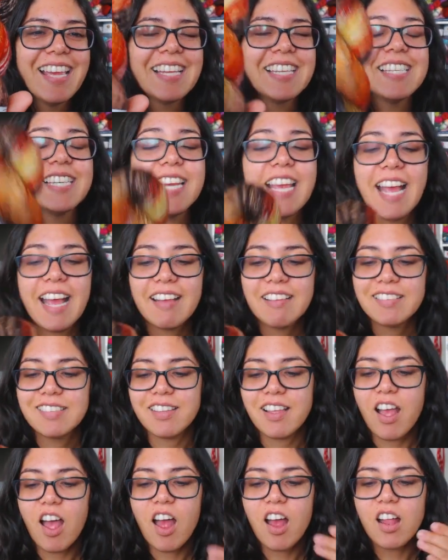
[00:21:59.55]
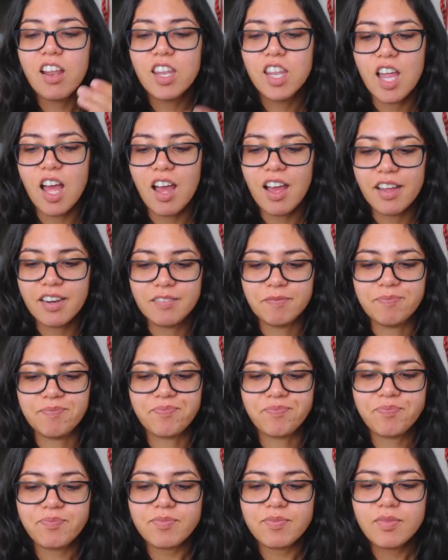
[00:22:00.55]
she has a lot
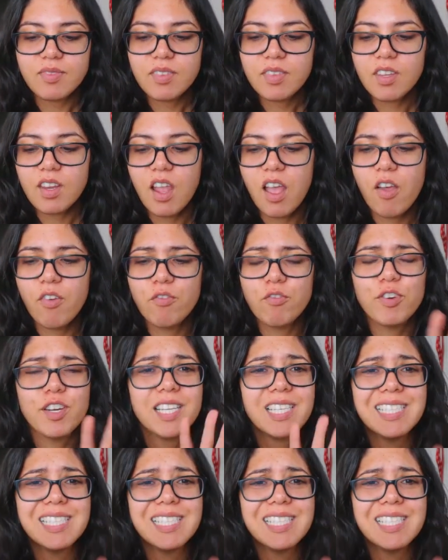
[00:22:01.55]
of really